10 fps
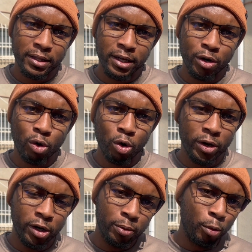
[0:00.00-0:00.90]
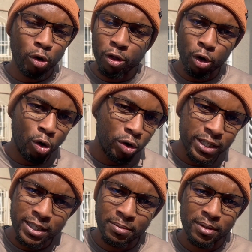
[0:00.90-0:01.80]

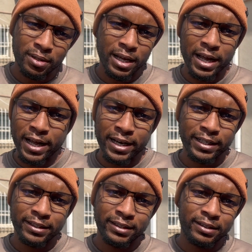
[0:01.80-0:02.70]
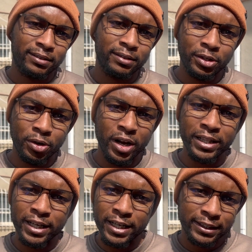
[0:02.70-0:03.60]
lawns, and you know, and
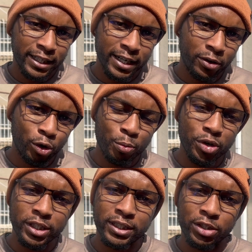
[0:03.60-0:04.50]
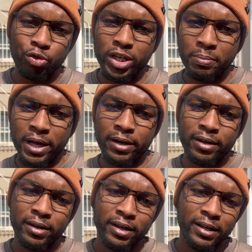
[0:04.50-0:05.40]
the litter in our community is really bad.
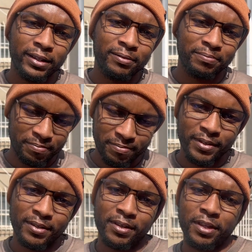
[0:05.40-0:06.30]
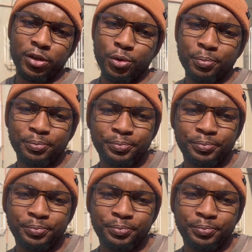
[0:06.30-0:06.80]
Thank you.